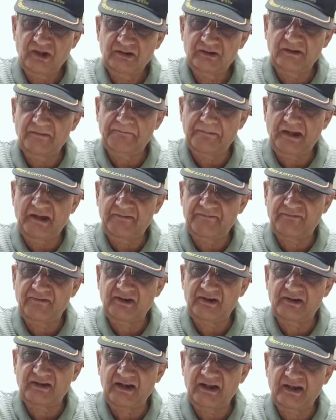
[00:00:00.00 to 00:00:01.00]
The
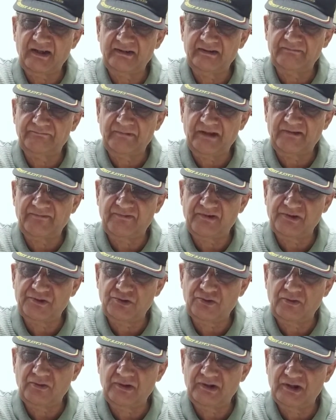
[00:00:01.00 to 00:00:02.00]
peripheral
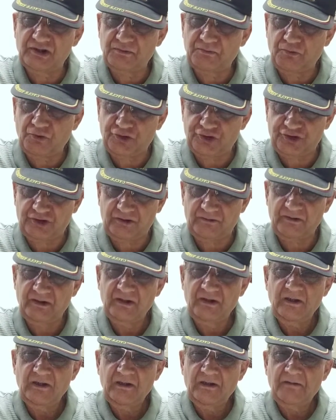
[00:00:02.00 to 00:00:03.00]
zone is pushed
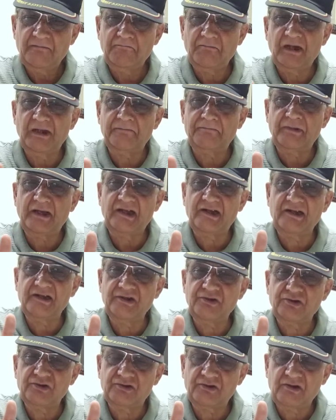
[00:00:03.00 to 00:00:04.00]
by
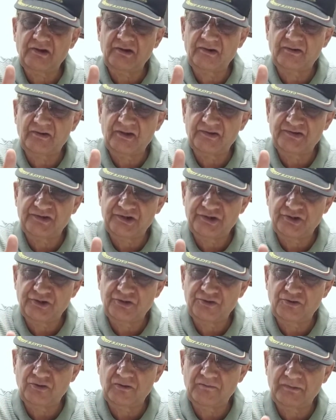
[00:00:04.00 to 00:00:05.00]
periurethral transition
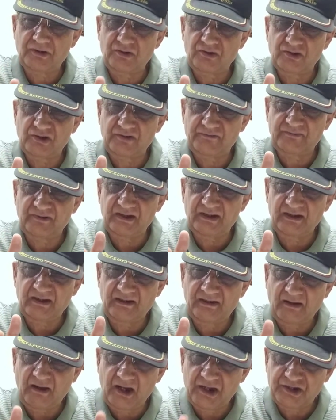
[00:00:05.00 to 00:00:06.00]
zone because of the
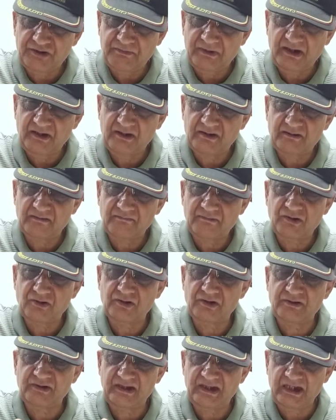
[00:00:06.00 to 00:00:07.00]
enlargement, because
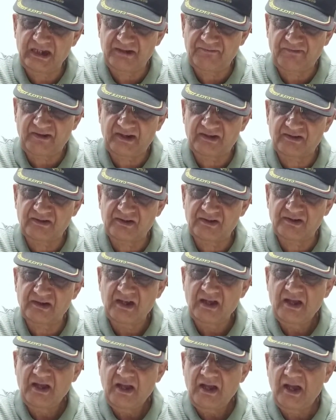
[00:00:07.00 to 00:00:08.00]
of the age factors,
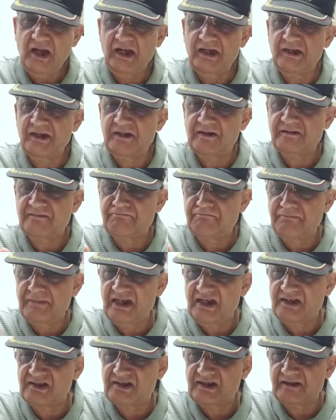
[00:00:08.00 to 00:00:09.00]
and it
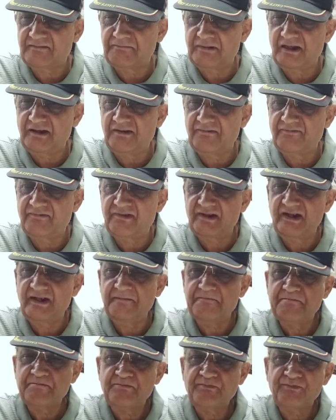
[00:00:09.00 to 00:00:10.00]
makes at periphery
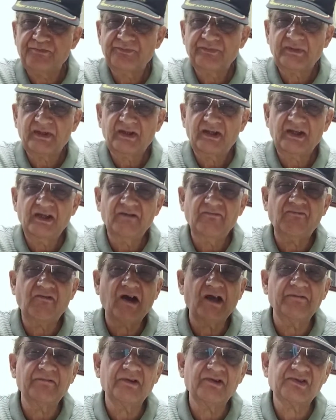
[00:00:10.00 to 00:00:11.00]
a
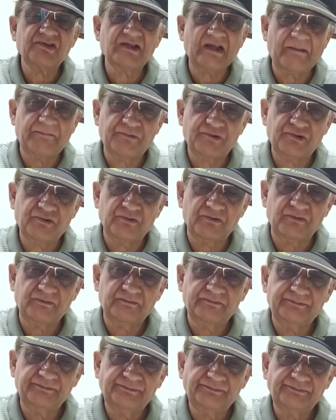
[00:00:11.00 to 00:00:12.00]
fibrous capsule,
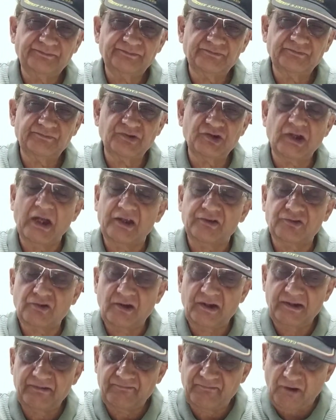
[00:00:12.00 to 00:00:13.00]

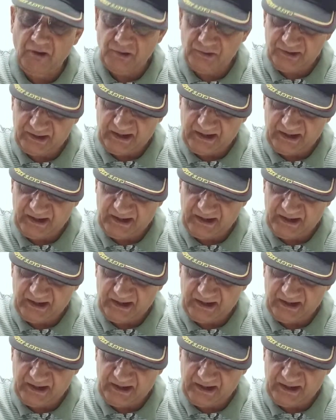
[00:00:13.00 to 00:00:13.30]
false